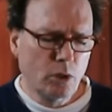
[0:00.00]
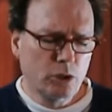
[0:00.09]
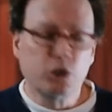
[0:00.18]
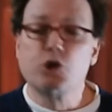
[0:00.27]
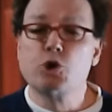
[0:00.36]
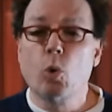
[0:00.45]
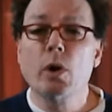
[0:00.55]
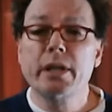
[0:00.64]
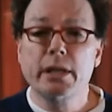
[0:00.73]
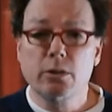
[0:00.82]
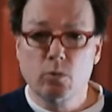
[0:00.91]

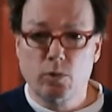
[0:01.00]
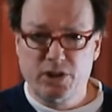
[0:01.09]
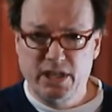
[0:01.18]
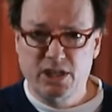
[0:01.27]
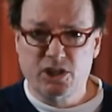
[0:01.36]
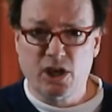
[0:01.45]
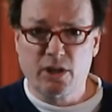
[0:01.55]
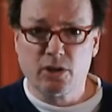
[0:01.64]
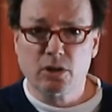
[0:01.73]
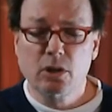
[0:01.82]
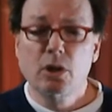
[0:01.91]
joining with each
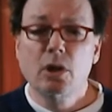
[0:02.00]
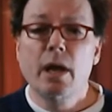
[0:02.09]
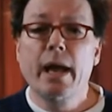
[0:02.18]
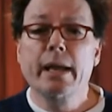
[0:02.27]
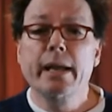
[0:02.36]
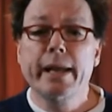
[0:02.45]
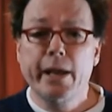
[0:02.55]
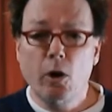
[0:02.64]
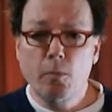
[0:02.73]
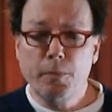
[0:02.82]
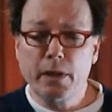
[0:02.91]
other and
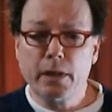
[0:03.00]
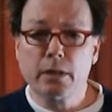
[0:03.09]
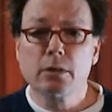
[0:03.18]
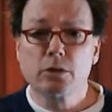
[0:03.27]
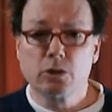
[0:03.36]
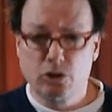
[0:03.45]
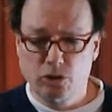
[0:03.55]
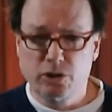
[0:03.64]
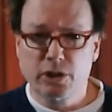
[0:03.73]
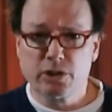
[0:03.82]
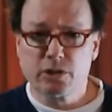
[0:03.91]
helping
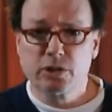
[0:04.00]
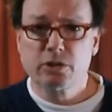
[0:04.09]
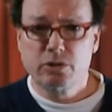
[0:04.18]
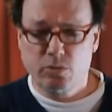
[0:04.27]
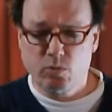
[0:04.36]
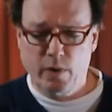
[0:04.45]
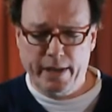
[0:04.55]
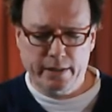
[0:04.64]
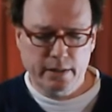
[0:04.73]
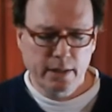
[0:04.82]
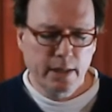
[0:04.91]
goodness to win?